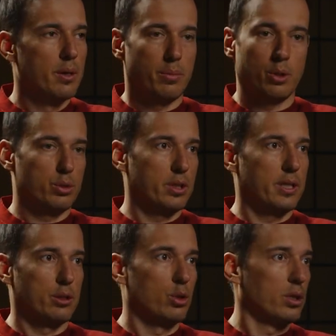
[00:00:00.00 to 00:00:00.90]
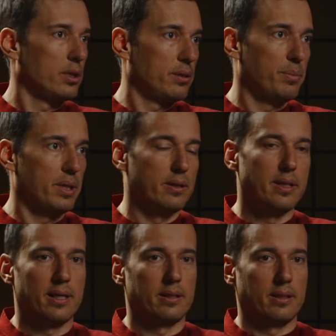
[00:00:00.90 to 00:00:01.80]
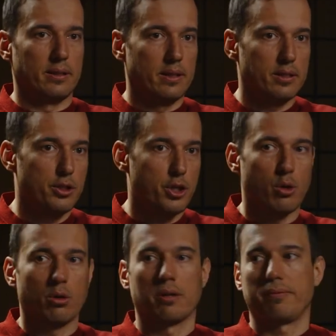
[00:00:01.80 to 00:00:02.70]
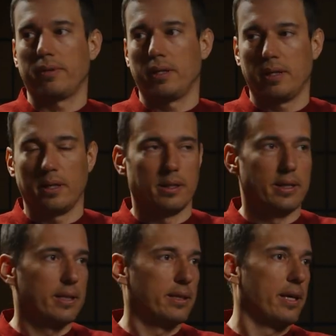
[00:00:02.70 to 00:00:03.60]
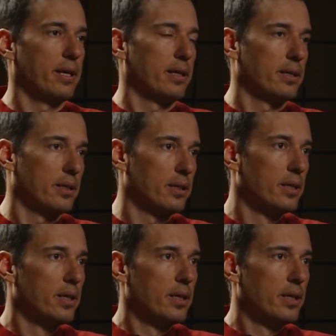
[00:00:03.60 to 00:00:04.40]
Because it has not been done in this geography, in that area,